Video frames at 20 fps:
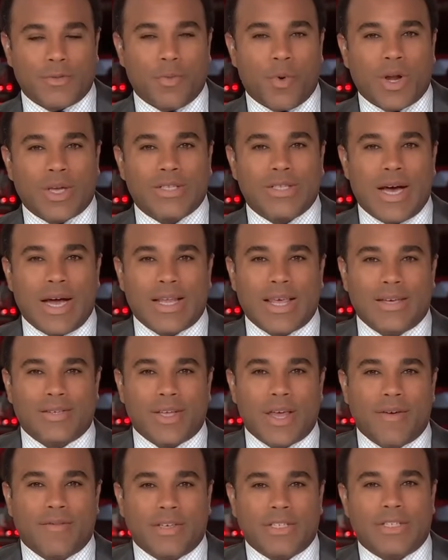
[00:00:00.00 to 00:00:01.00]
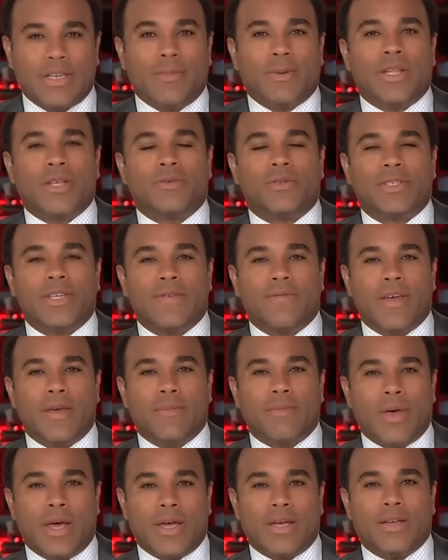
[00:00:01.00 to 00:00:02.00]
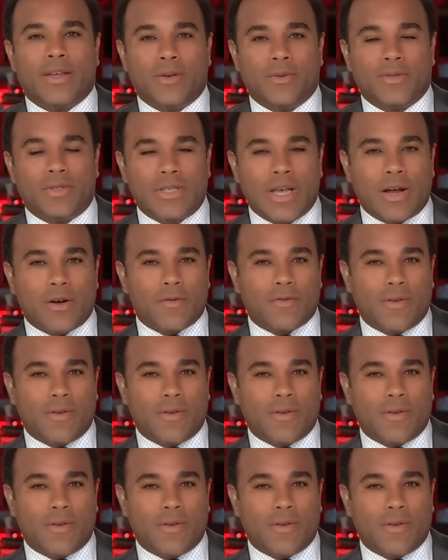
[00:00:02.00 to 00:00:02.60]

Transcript: this morning, Todd Kiskevich, WCVB News Center